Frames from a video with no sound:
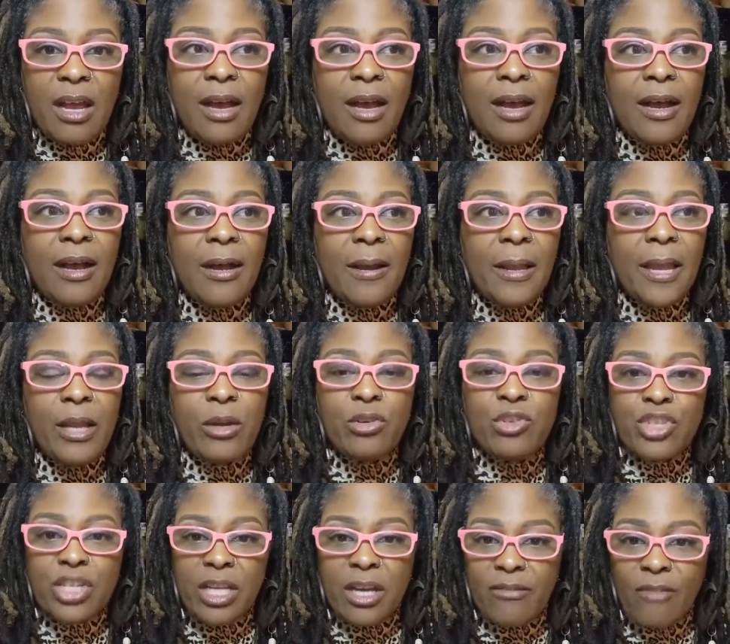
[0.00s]
uh,
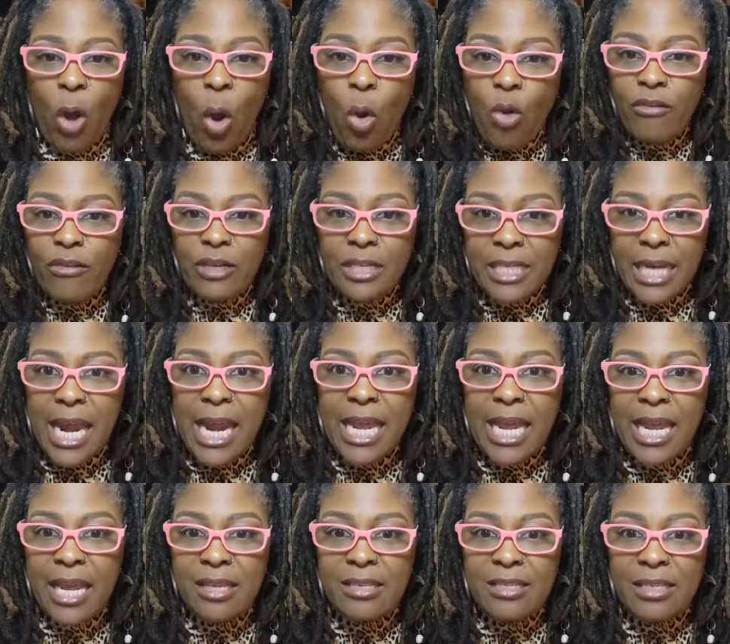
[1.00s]
energy of
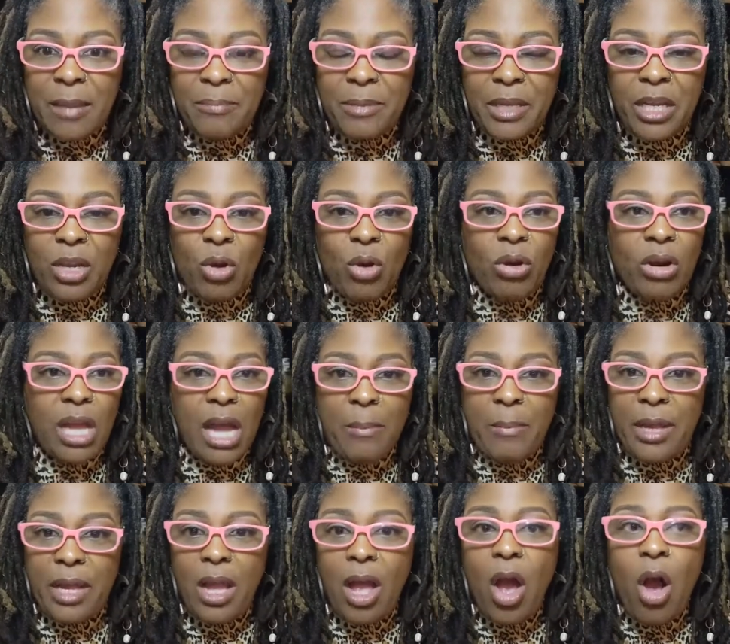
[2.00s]
overtaking something or
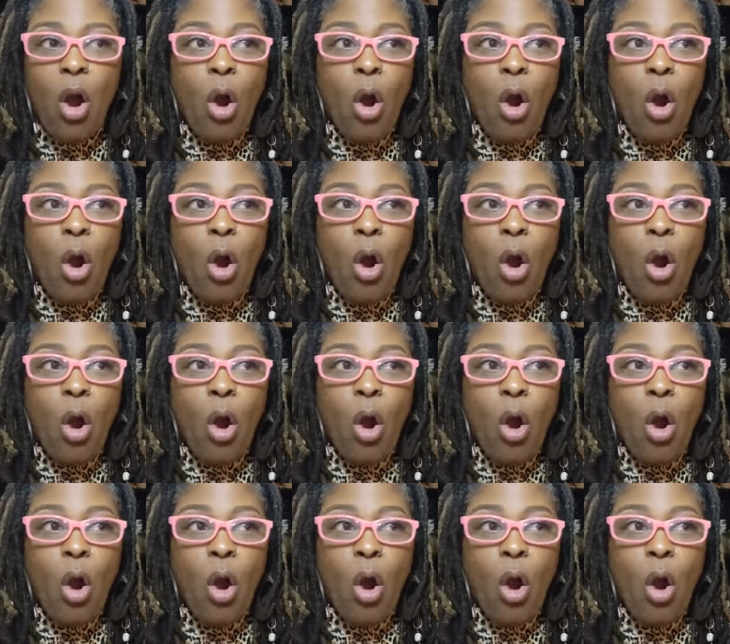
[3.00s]
coming